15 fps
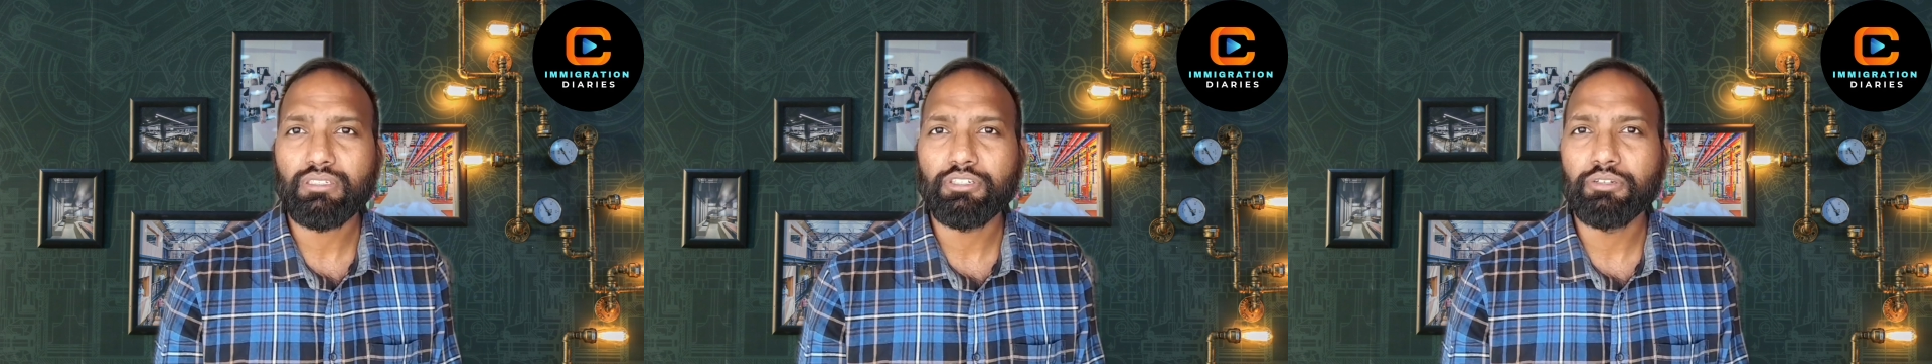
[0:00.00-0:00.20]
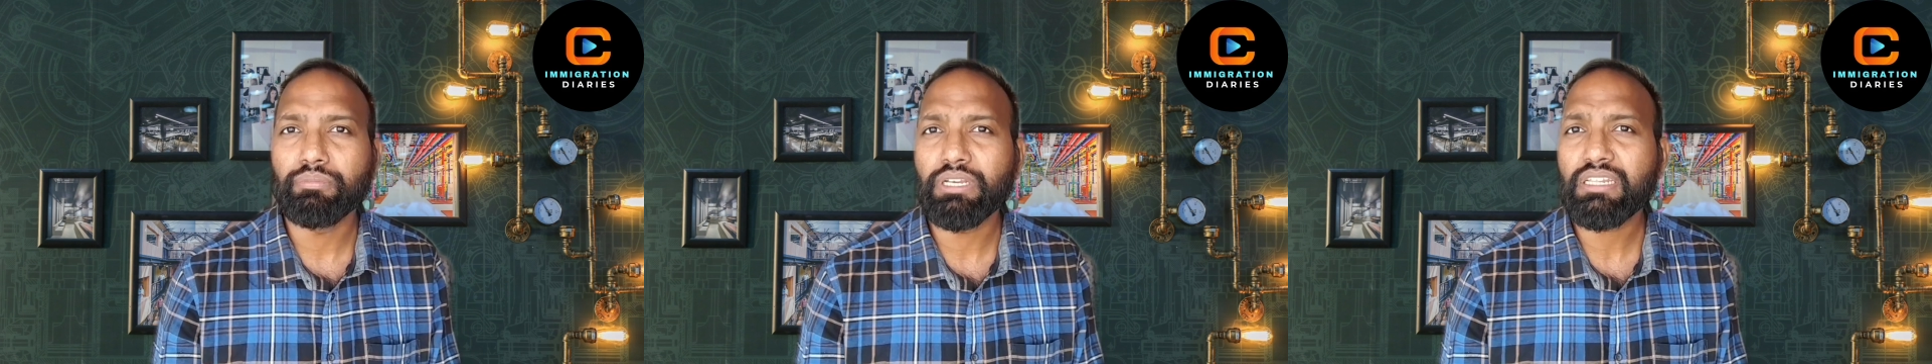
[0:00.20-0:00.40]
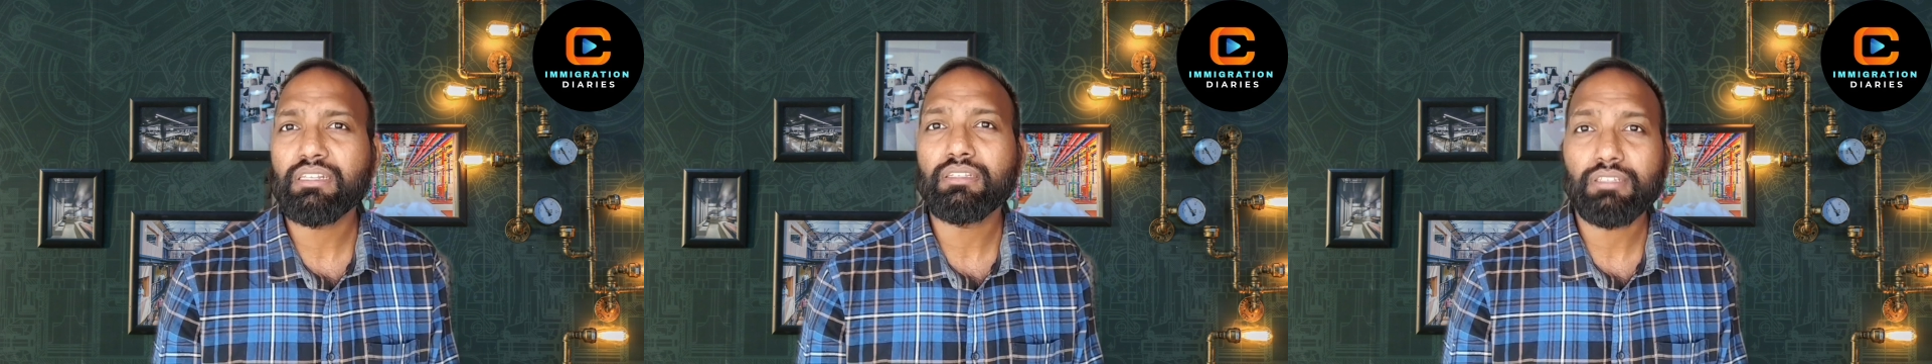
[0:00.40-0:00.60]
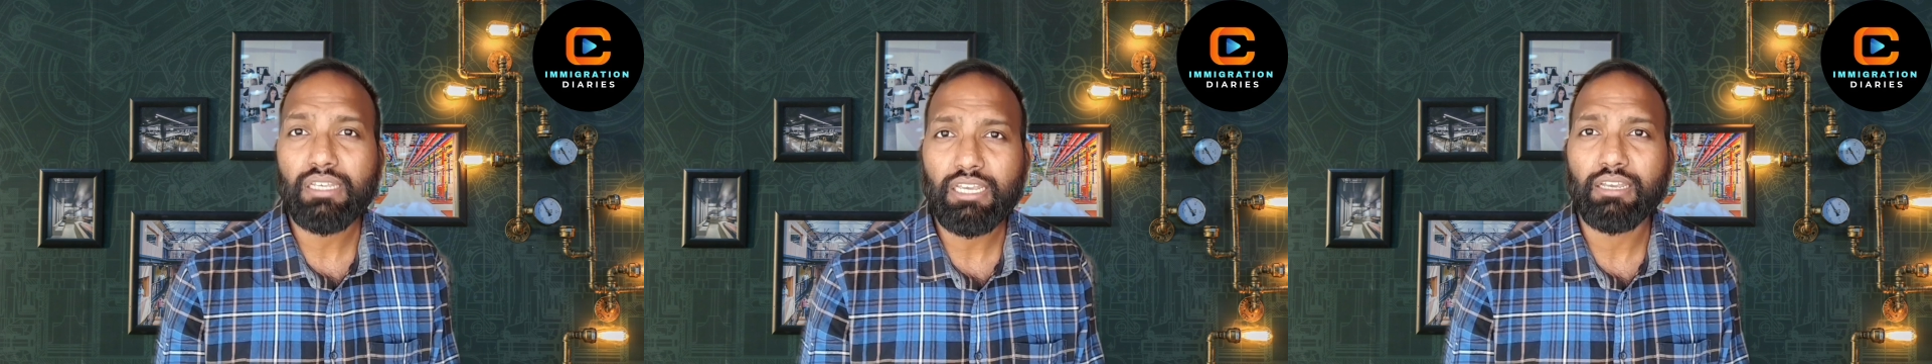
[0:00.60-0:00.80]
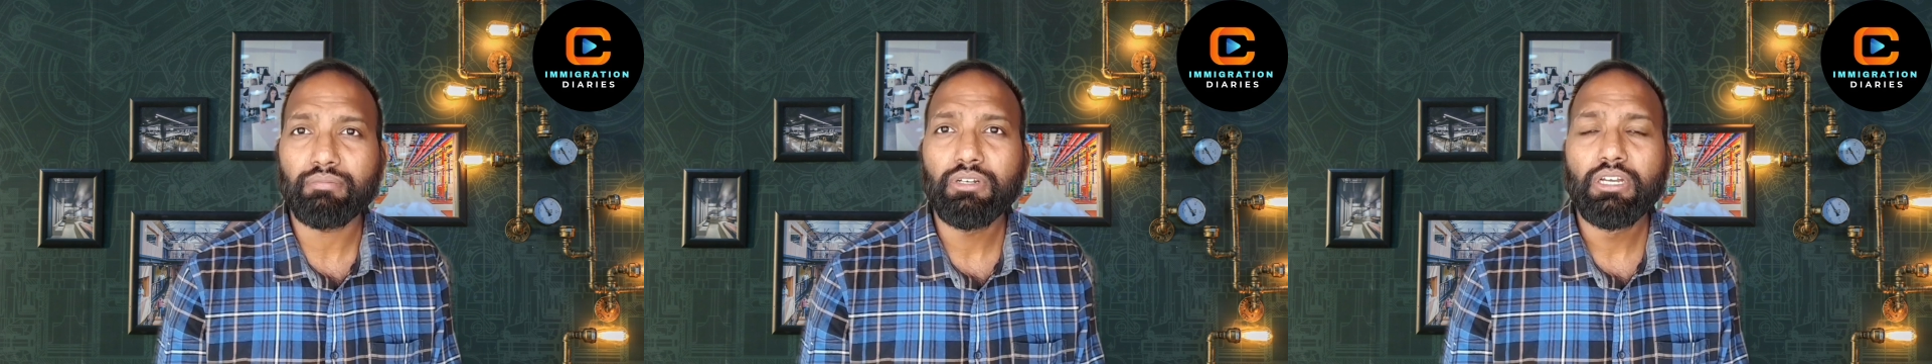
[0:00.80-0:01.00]
remain the
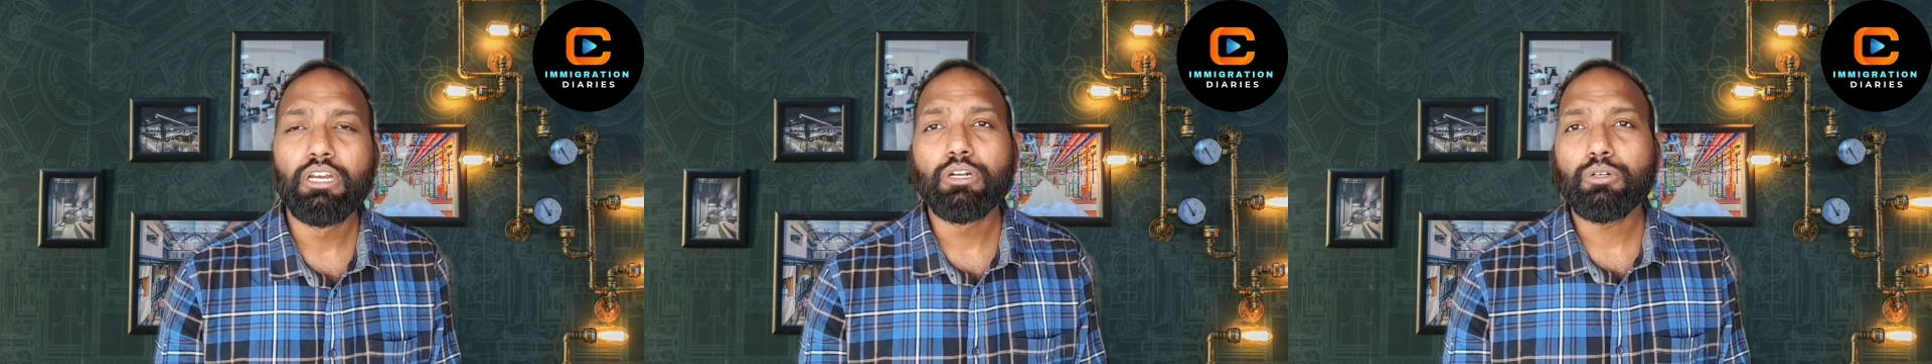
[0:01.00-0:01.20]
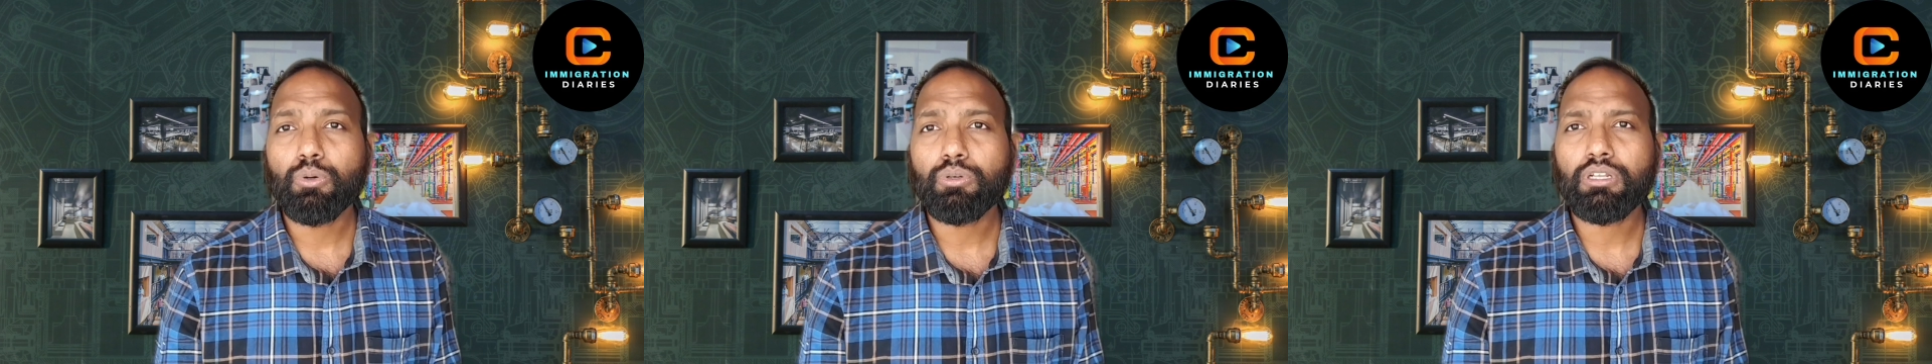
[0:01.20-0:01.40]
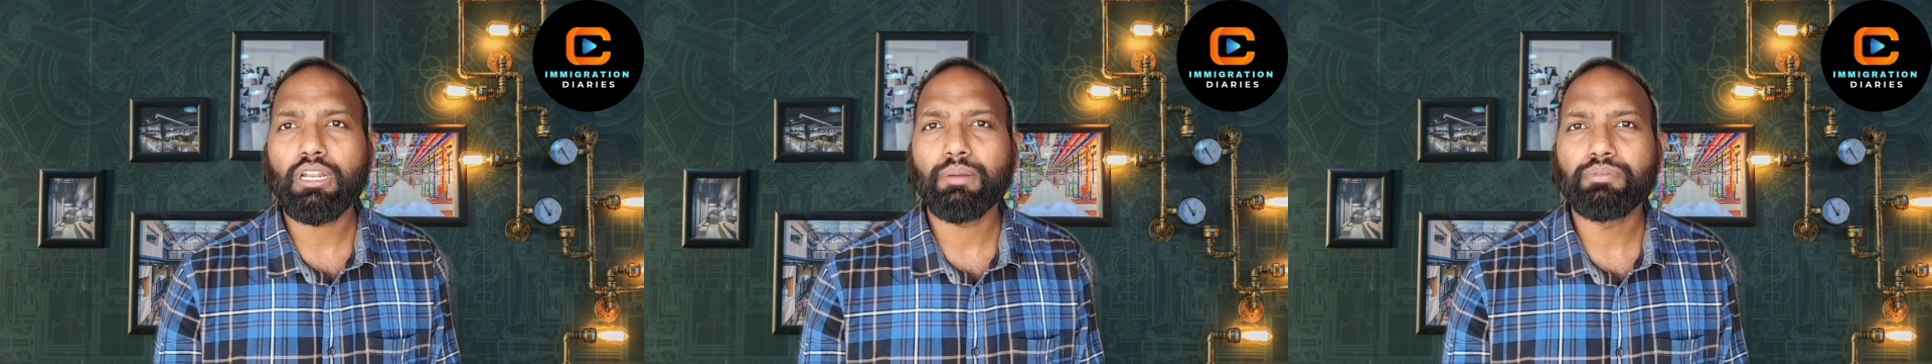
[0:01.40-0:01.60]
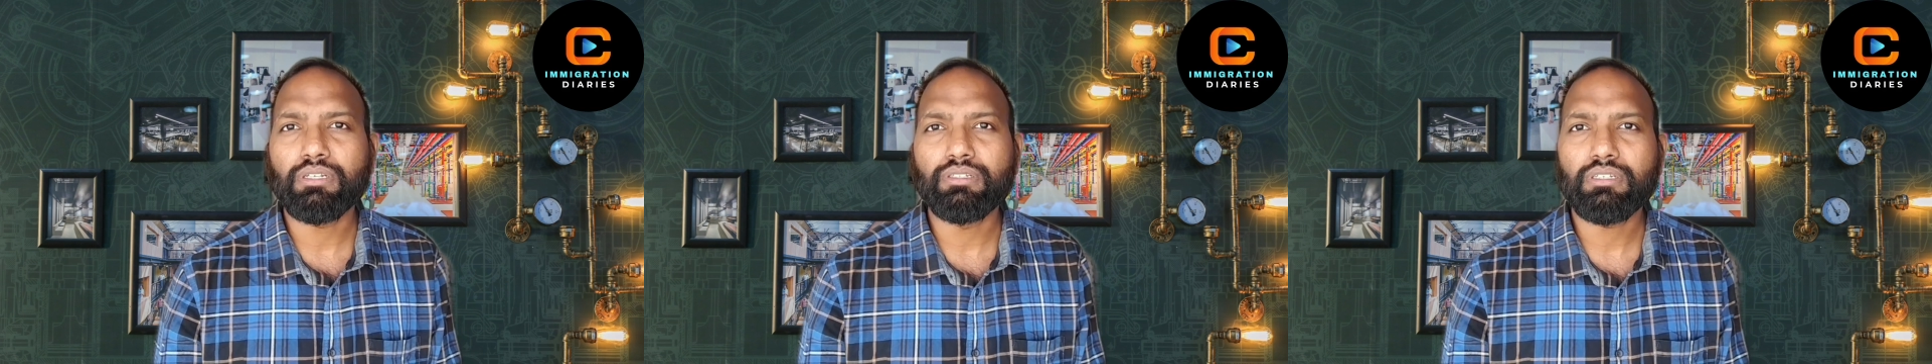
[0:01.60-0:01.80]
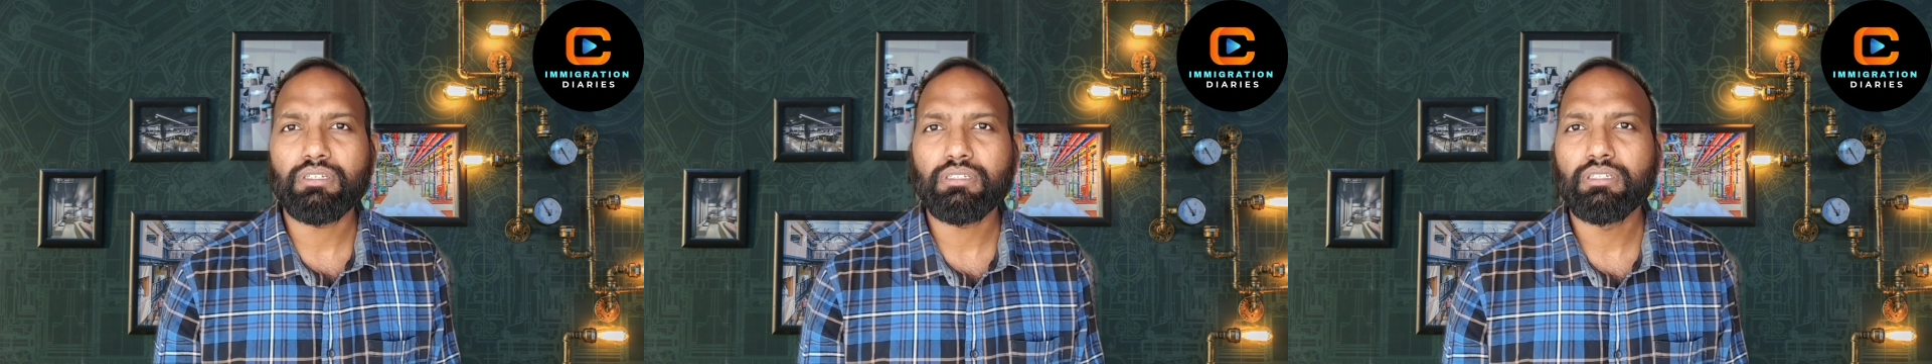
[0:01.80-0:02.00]
same. Total
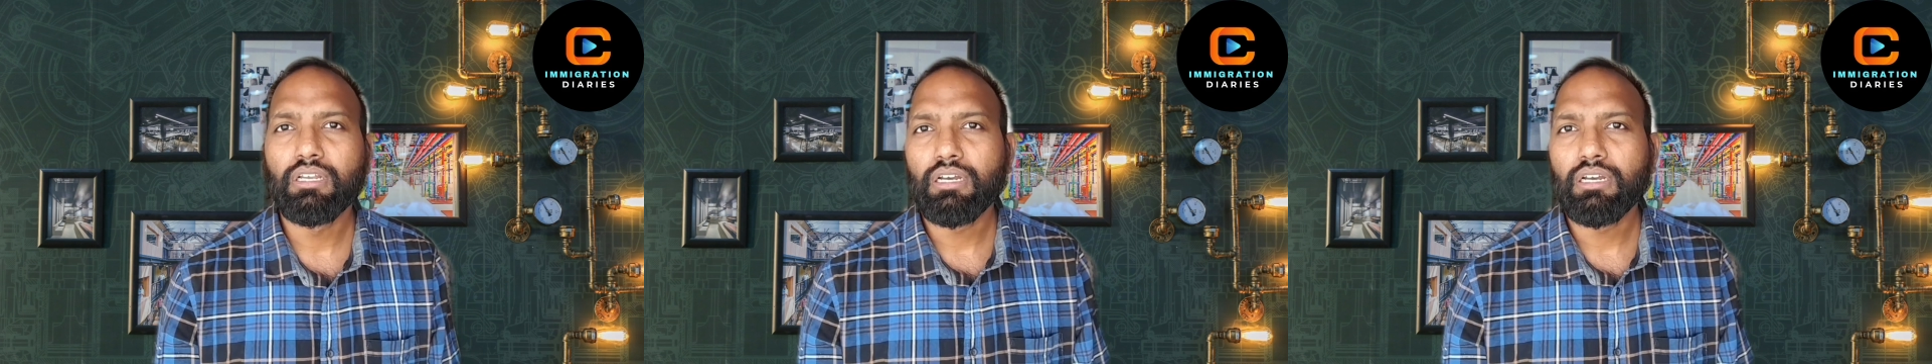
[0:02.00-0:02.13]
absences